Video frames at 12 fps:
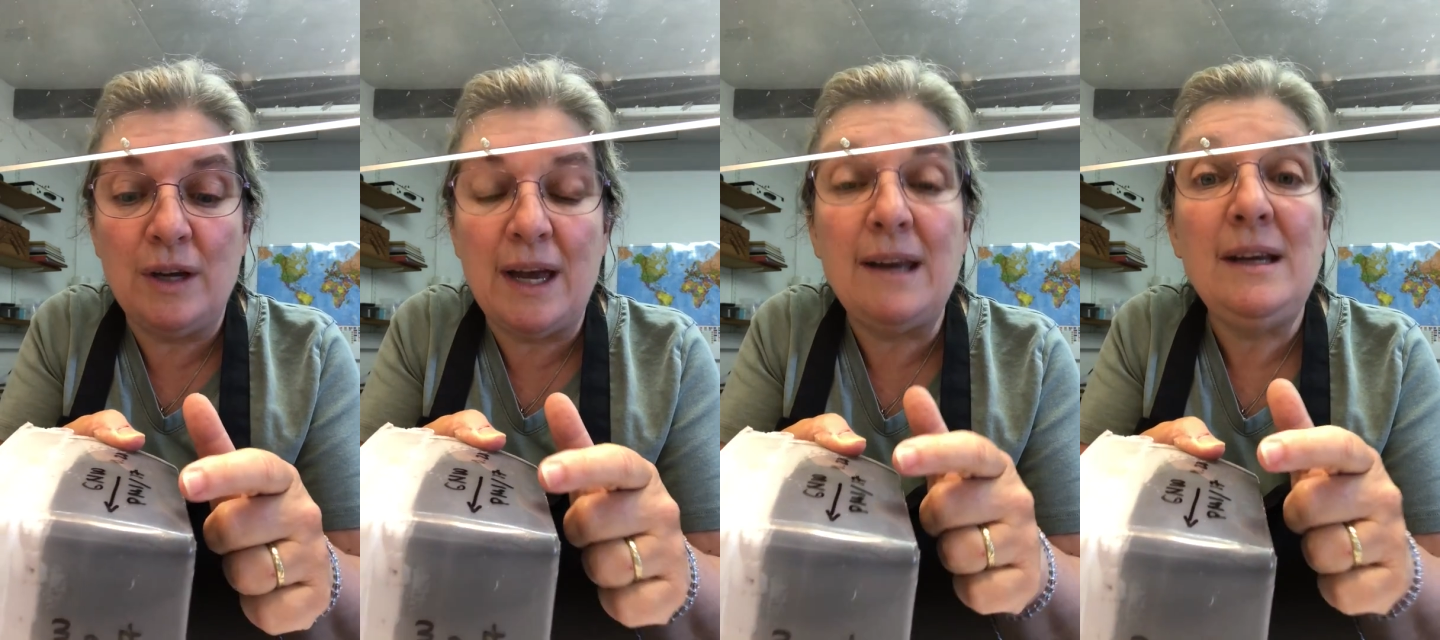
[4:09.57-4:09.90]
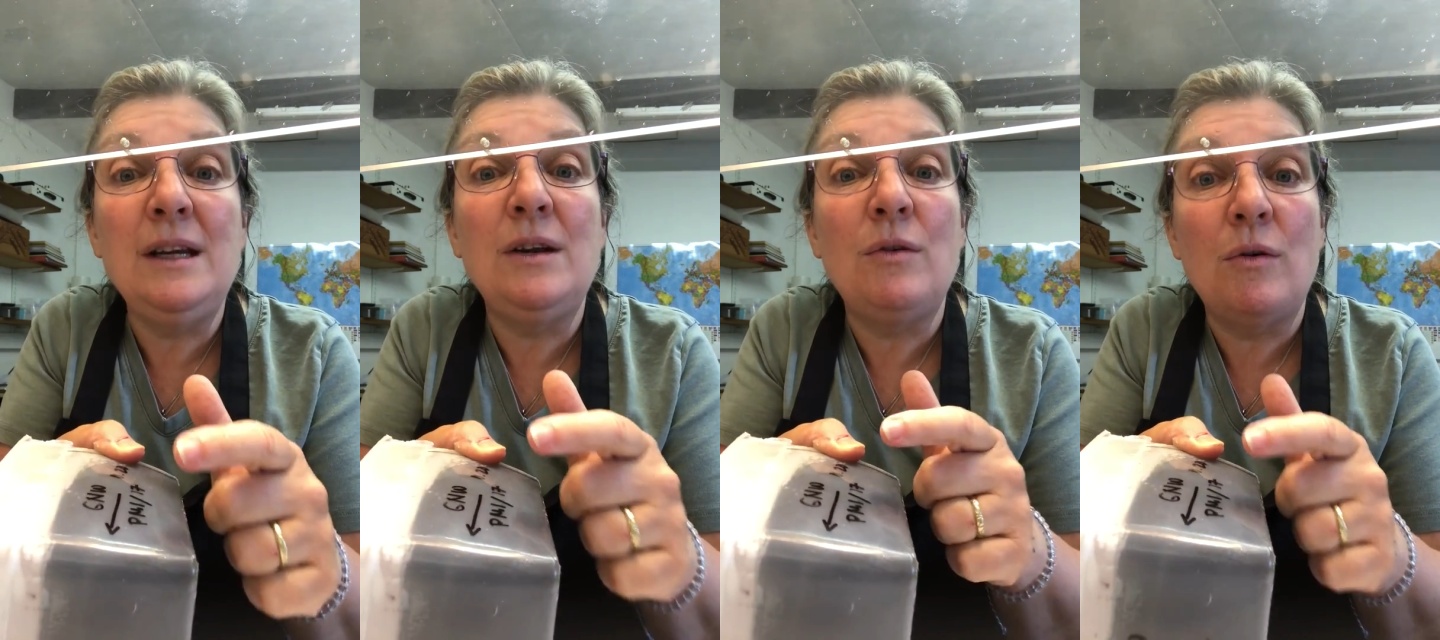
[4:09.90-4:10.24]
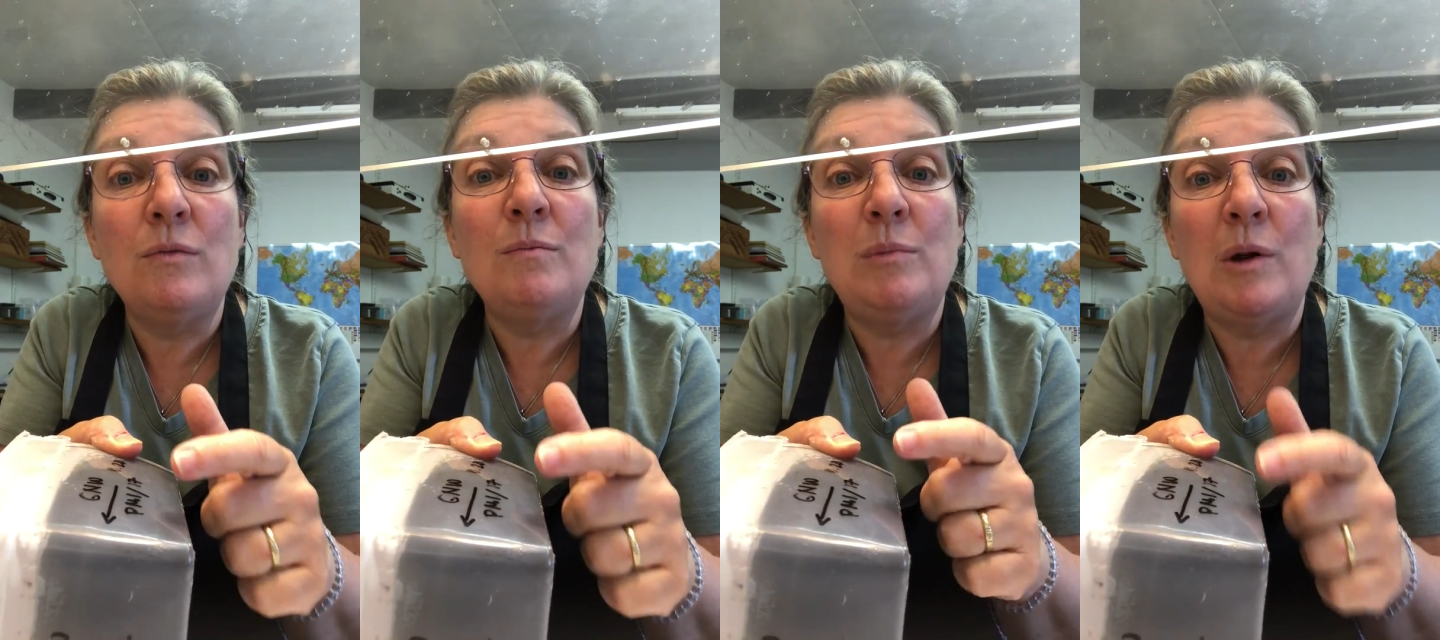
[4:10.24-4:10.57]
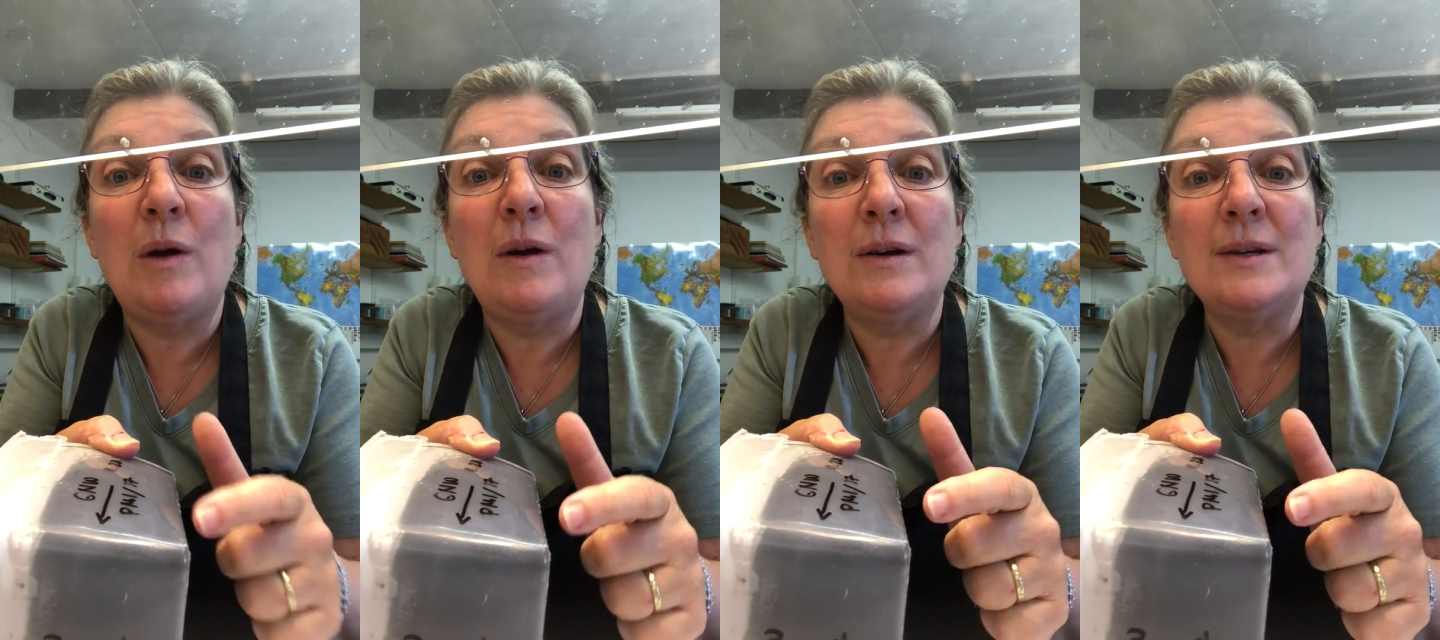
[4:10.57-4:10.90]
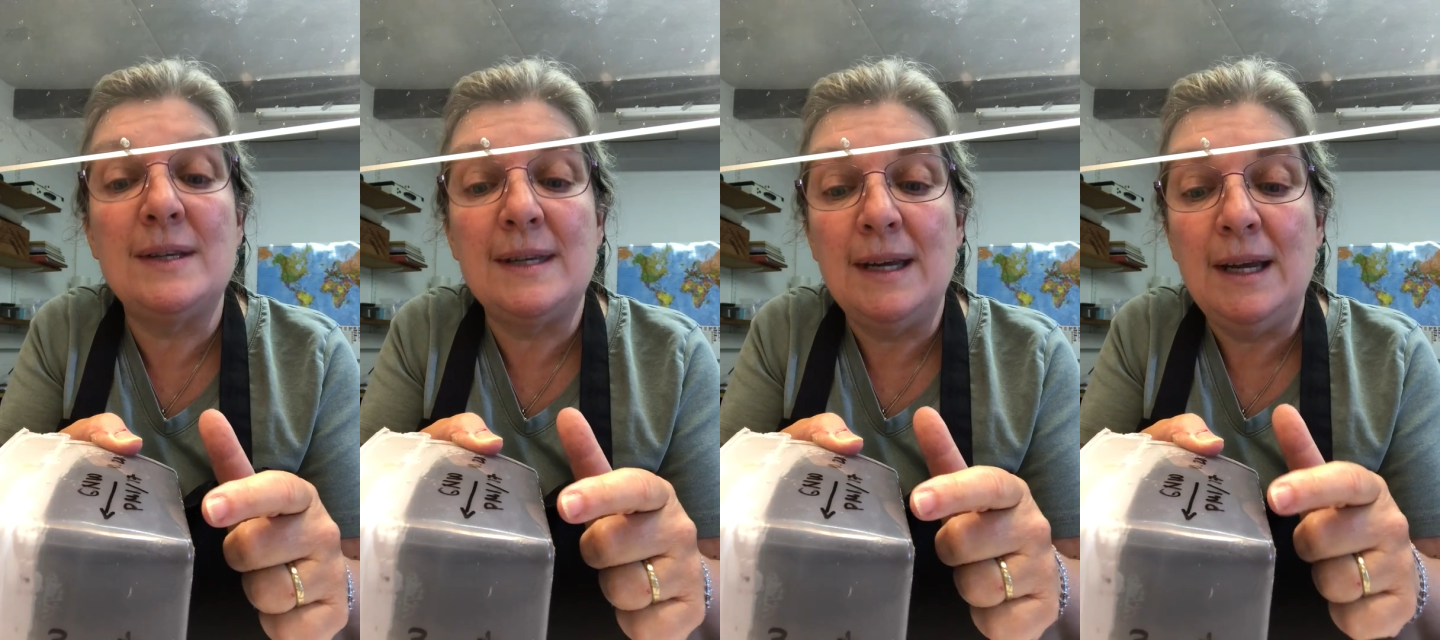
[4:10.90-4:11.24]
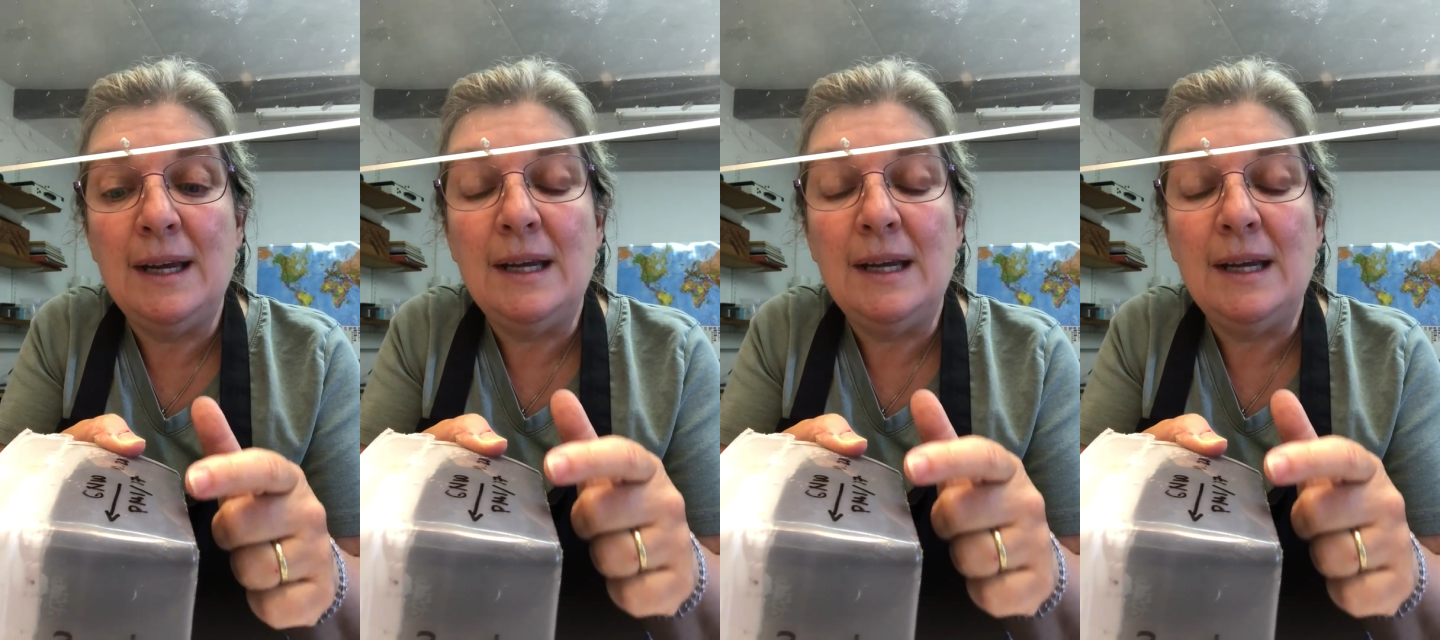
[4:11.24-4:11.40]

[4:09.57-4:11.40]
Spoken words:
cutting your own blocks,